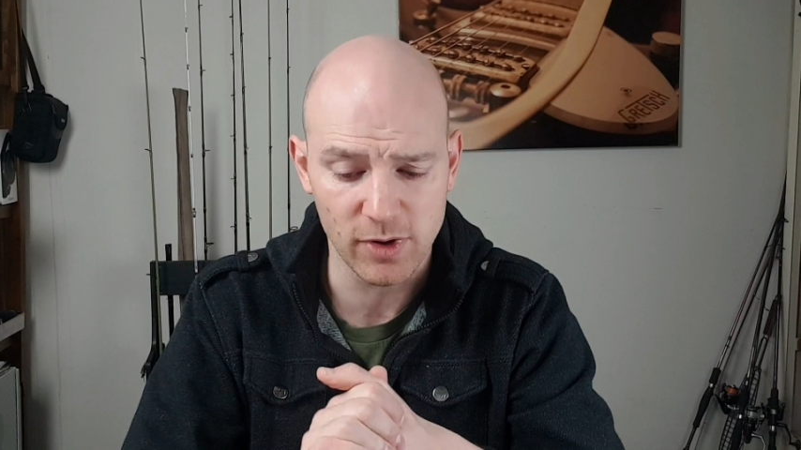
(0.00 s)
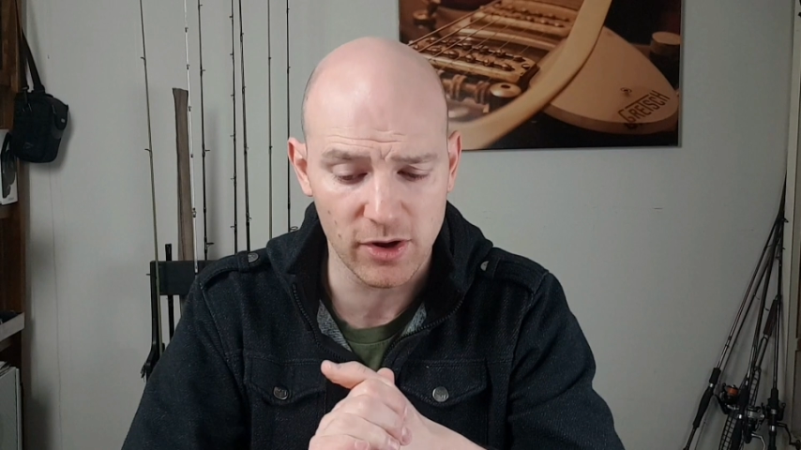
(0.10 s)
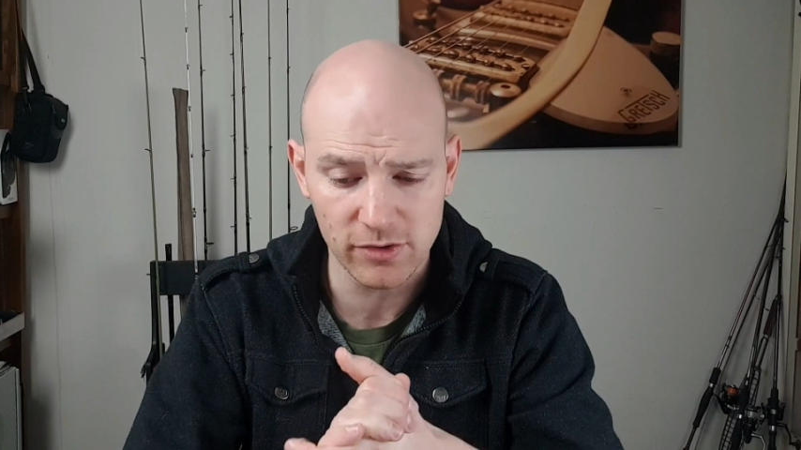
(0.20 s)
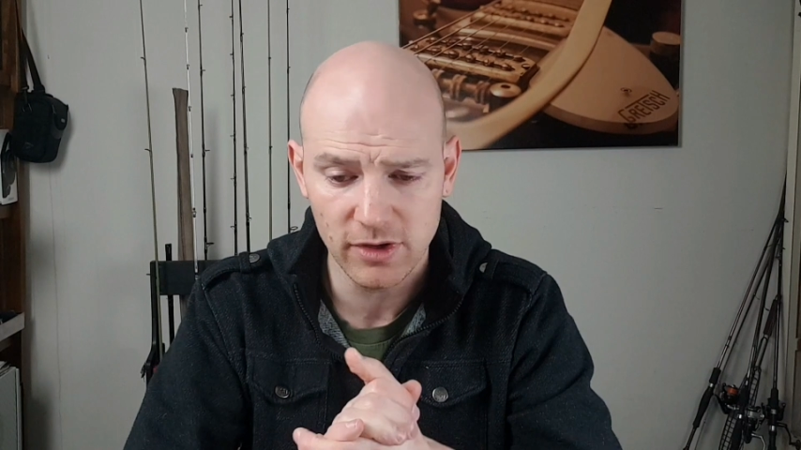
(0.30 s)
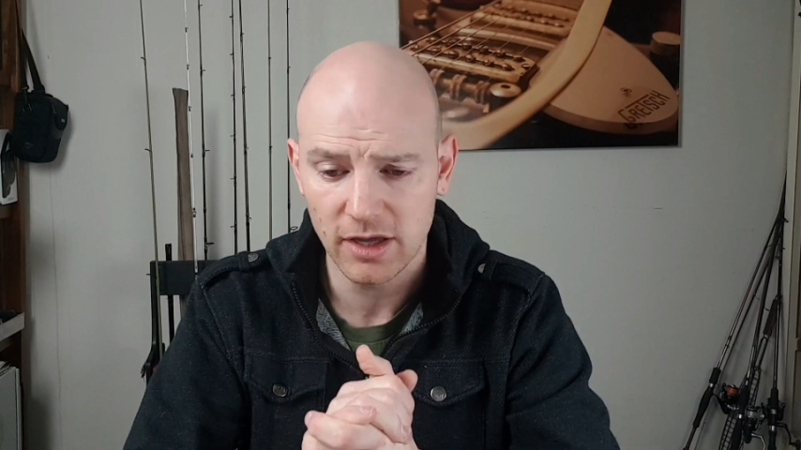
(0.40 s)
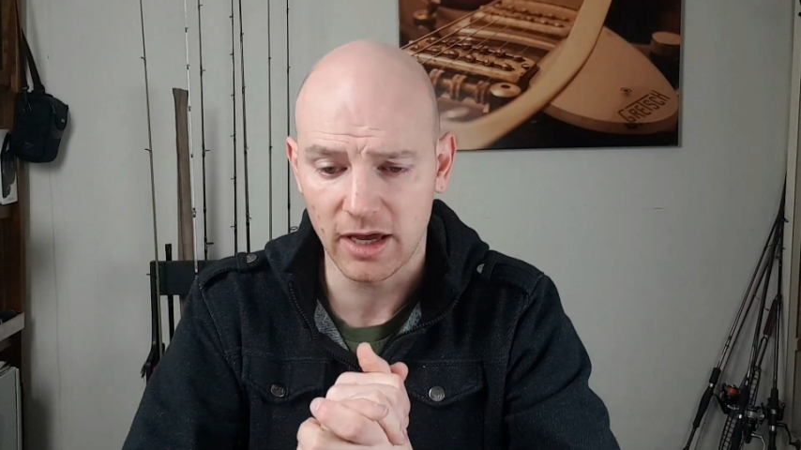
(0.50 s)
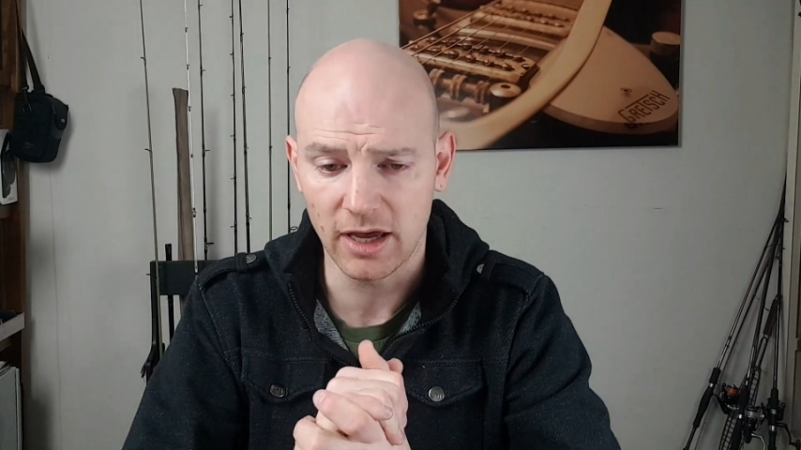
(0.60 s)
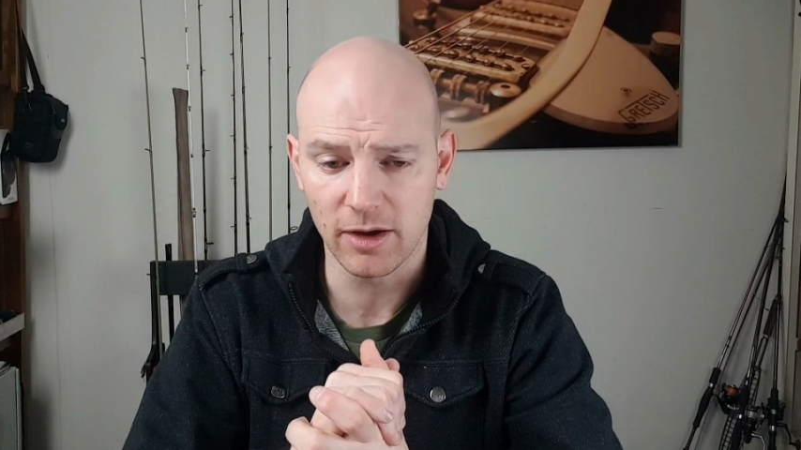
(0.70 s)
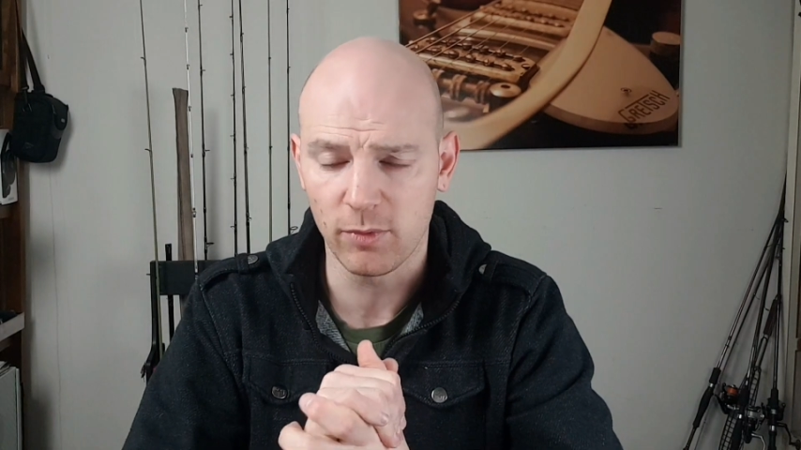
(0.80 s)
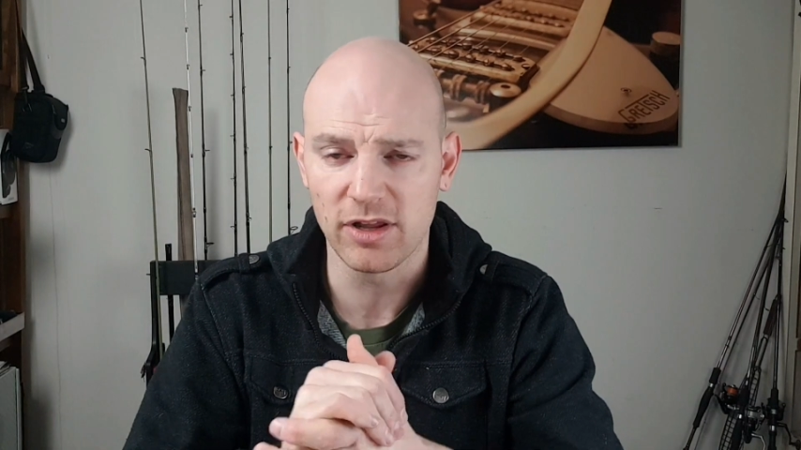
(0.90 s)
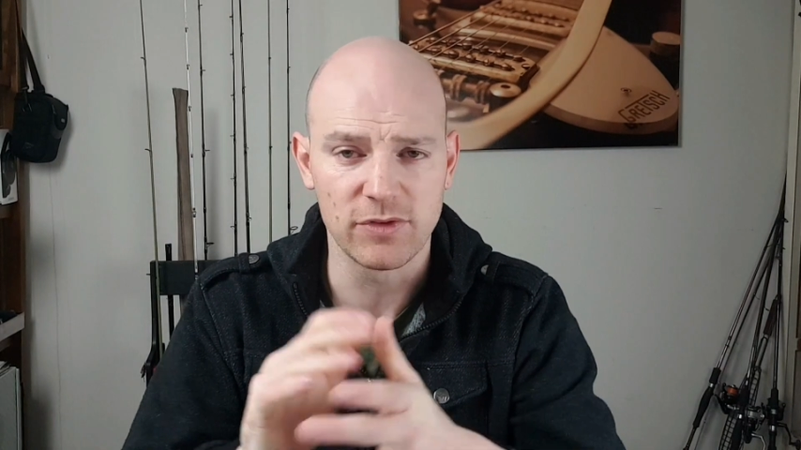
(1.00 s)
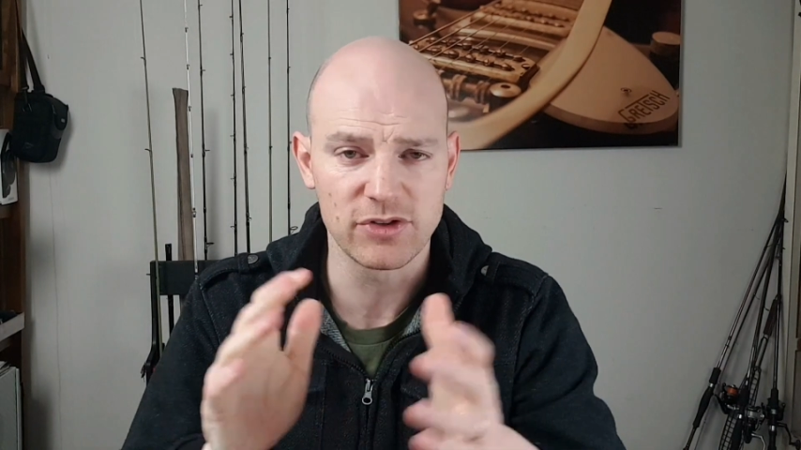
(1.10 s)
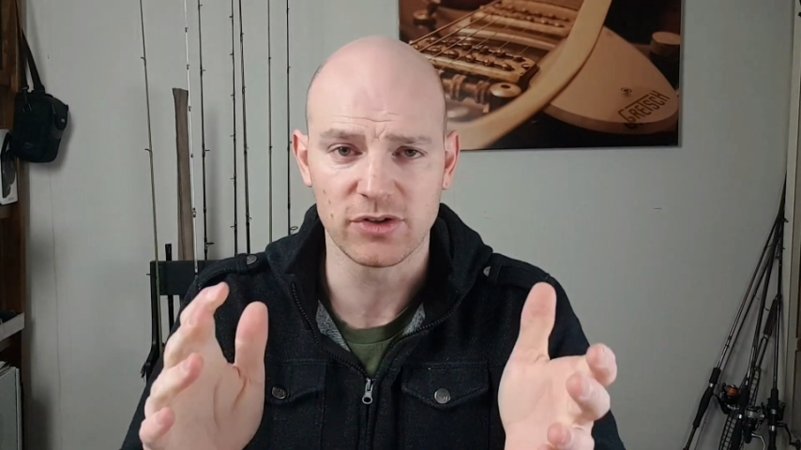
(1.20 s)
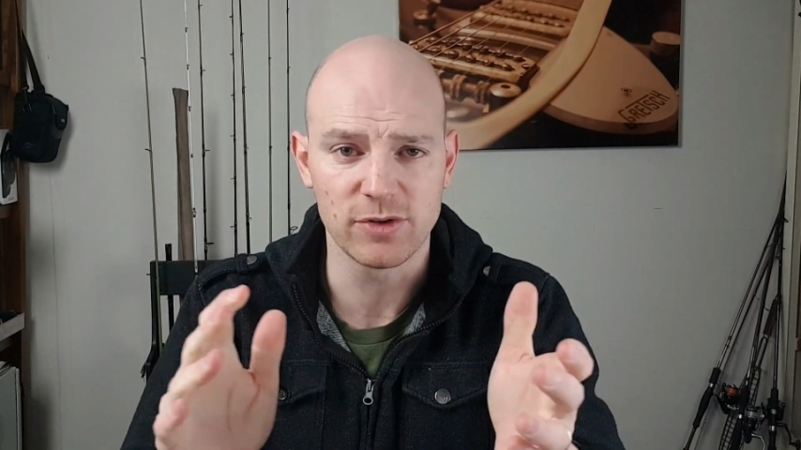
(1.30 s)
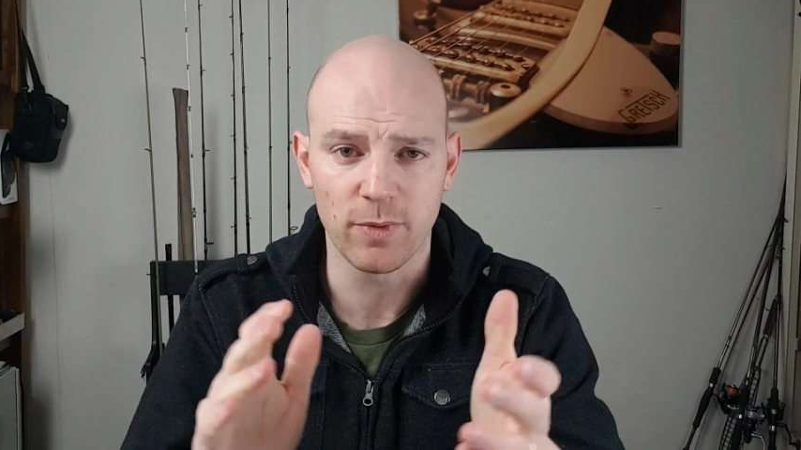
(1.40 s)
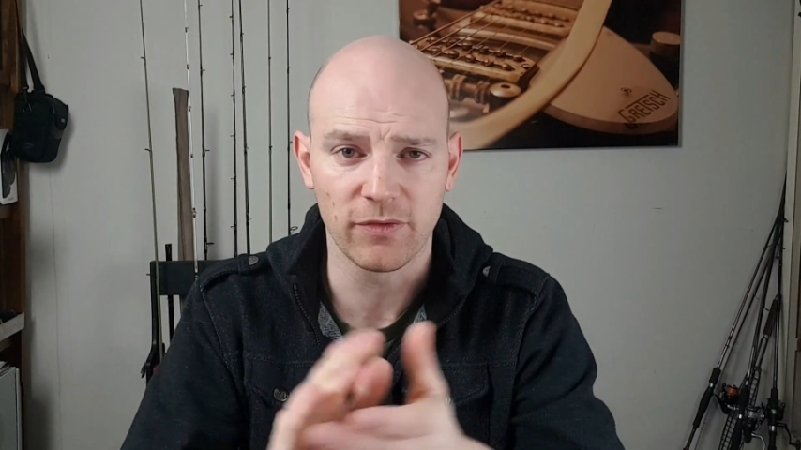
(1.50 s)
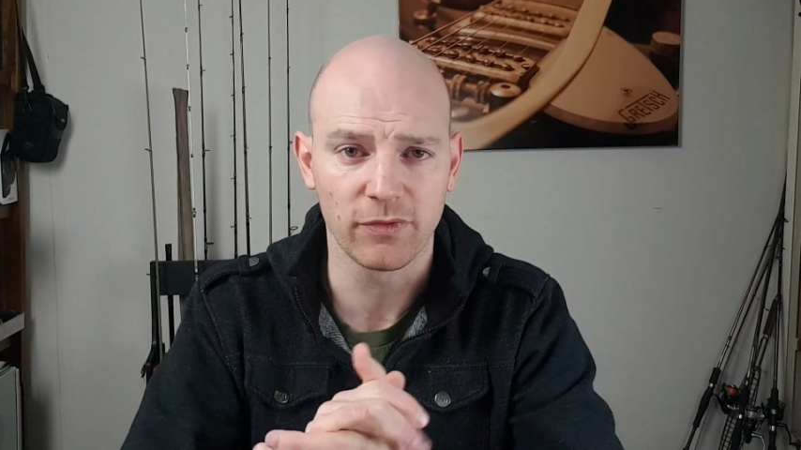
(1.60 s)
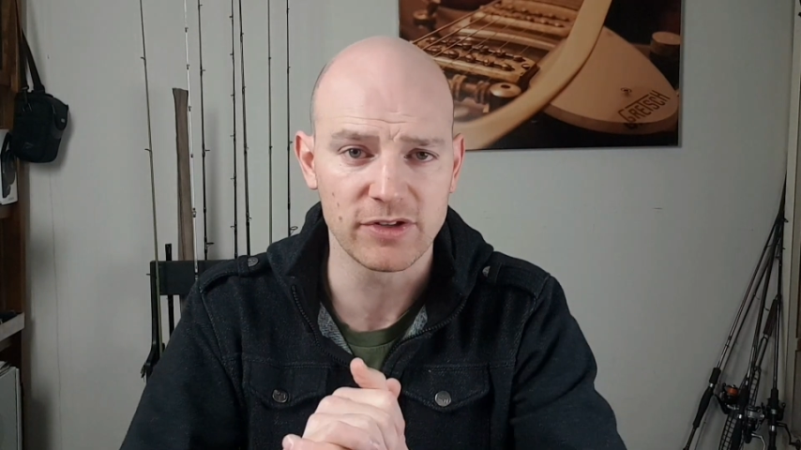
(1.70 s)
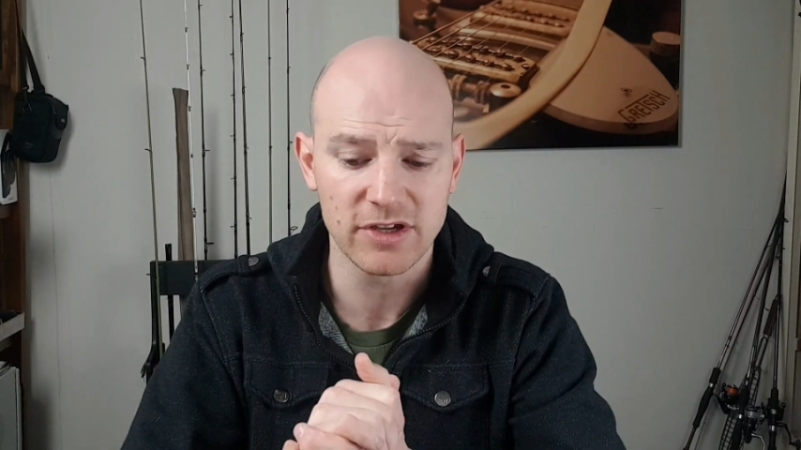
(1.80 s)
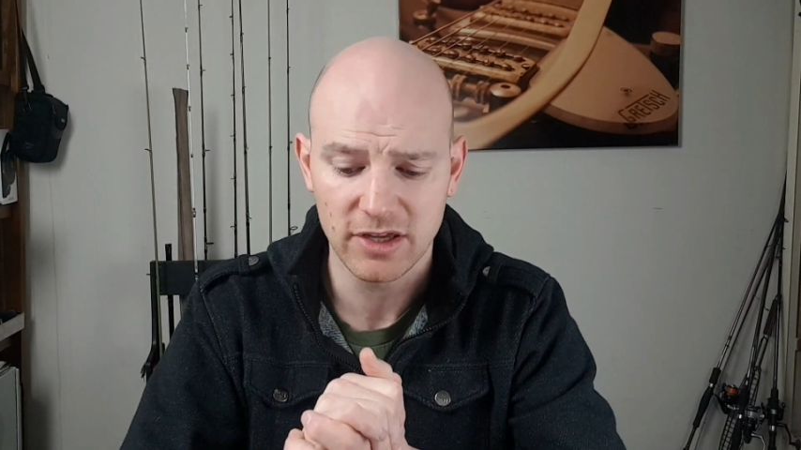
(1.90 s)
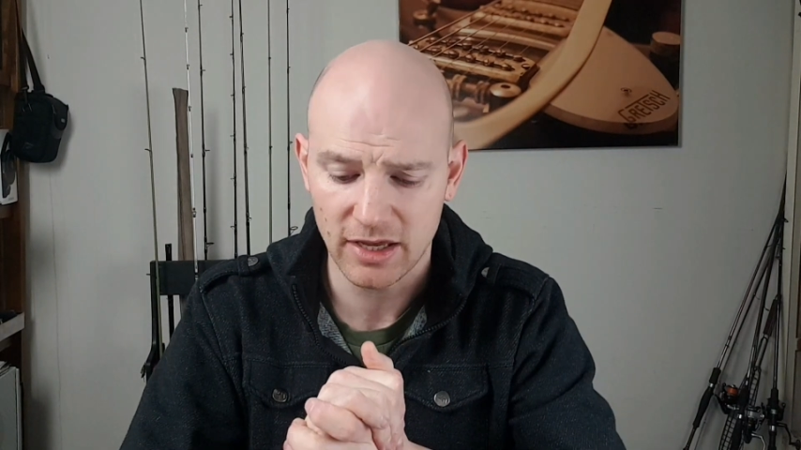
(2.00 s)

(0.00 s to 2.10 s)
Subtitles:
well, whatever suits your preference.